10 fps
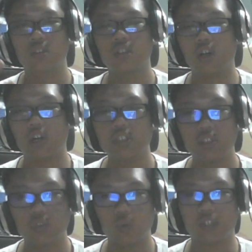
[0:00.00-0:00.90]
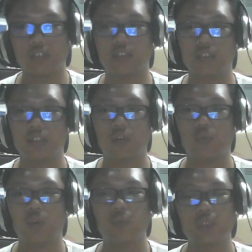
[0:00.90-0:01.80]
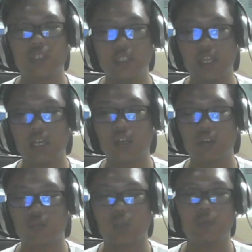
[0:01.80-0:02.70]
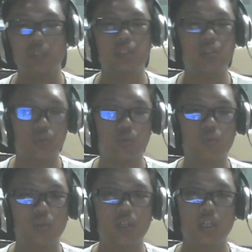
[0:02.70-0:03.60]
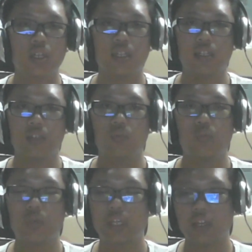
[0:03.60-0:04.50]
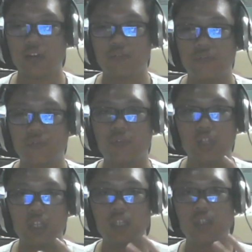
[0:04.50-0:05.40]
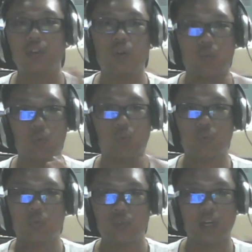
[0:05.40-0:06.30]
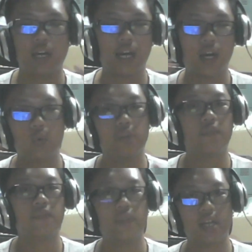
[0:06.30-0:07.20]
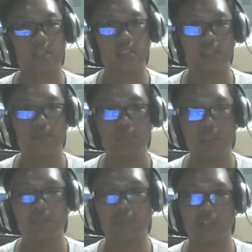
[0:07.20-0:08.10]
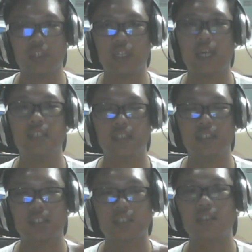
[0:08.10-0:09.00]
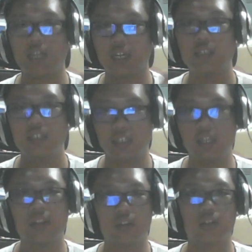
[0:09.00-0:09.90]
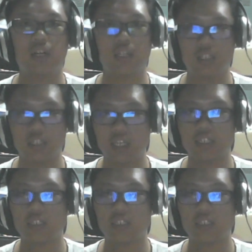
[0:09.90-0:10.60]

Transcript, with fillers: consequences of what we say or what we do, we cannot fully know how it affects people, and that's the another underlying